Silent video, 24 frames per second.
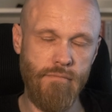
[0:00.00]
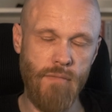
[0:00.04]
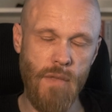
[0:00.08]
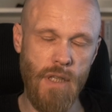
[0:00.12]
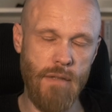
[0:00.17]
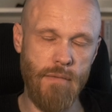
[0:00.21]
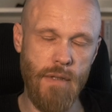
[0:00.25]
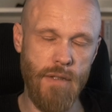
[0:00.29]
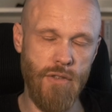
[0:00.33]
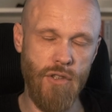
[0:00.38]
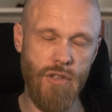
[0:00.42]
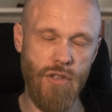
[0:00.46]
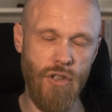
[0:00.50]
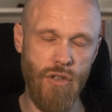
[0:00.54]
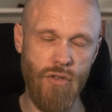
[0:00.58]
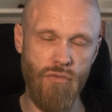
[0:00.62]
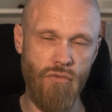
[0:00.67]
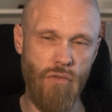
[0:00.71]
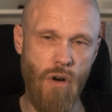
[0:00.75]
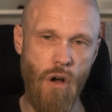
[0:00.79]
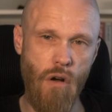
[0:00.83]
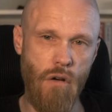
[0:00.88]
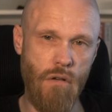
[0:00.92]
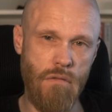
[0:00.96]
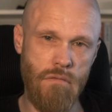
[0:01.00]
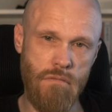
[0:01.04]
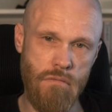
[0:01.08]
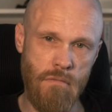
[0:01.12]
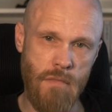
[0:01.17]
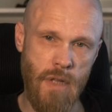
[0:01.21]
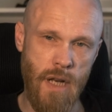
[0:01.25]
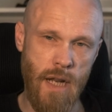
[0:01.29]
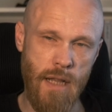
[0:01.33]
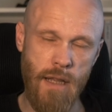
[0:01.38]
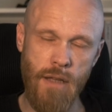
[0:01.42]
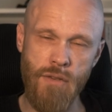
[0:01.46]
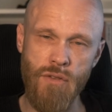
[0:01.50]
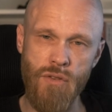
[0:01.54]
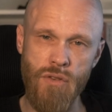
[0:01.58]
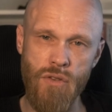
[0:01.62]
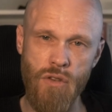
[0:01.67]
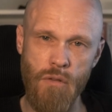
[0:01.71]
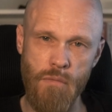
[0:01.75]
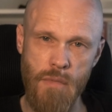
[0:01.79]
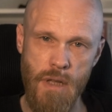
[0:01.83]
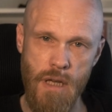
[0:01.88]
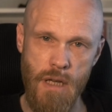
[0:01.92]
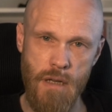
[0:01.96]
That's just wrong. And it doesn't
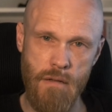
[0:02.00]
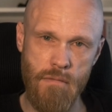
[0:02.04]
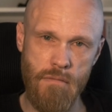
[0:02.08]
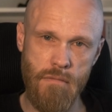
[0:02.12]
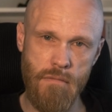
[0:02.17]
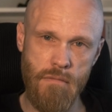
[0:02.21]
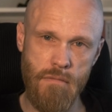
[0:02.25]
stop there.